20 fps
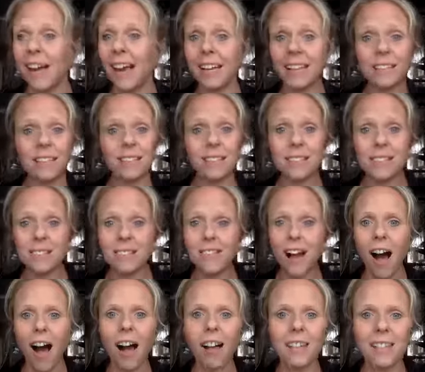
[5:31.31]
And it
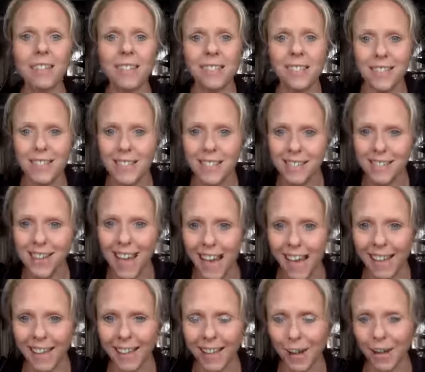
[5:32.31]
starts
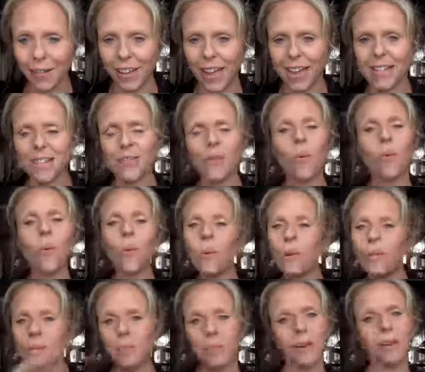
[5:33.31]
today. Okay, it's
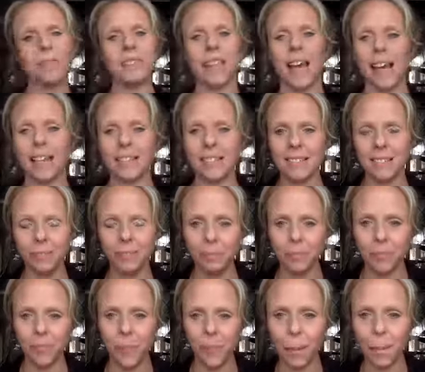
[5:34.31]
always a process,
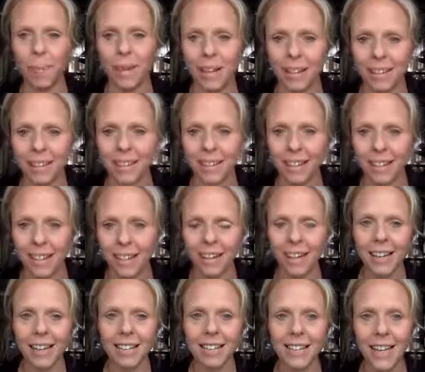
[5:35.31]
but
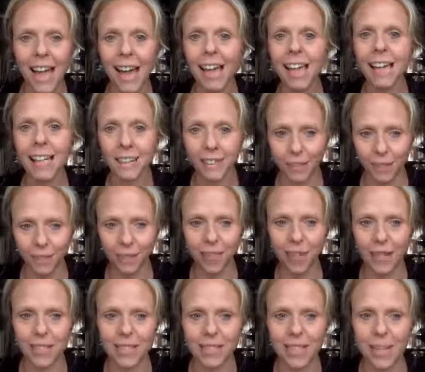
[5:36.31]
take the
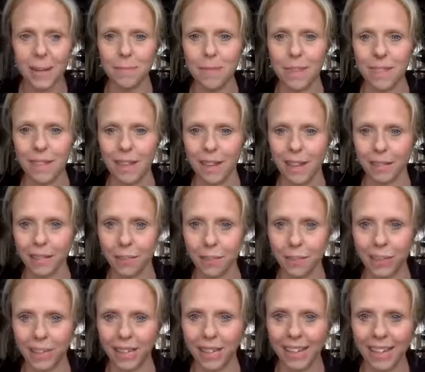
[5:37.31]
first step today,
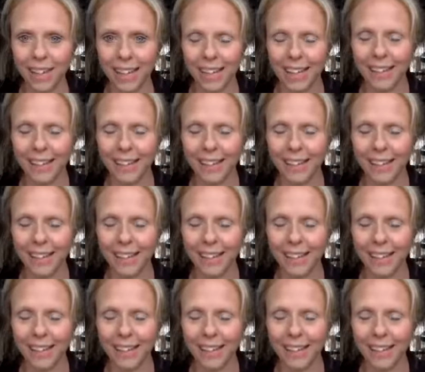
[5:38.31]
everybody.